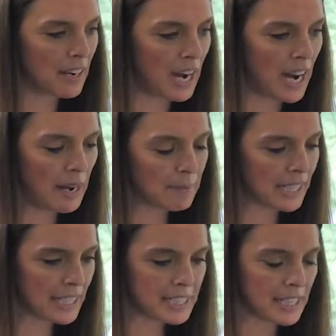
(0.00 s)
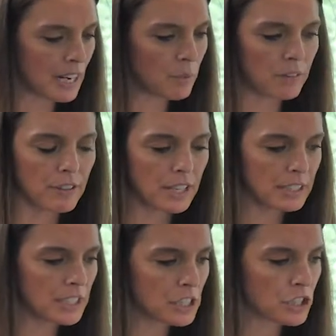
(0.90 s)
Like I said, I work for
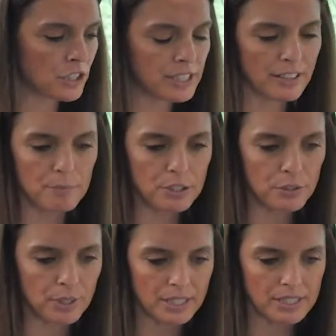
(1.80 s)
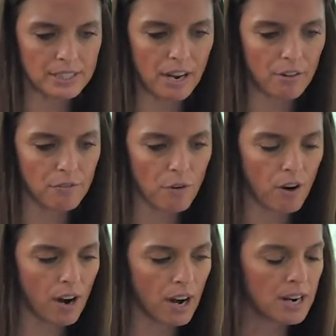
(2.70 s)
Untitled Insurance. I've been doing this now
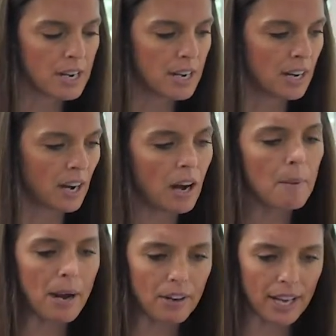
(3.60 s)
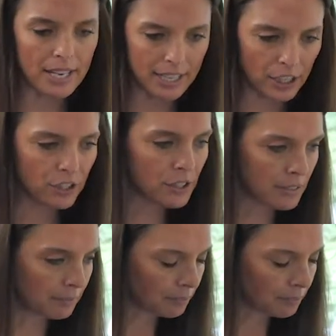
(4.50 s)
for about 8 years.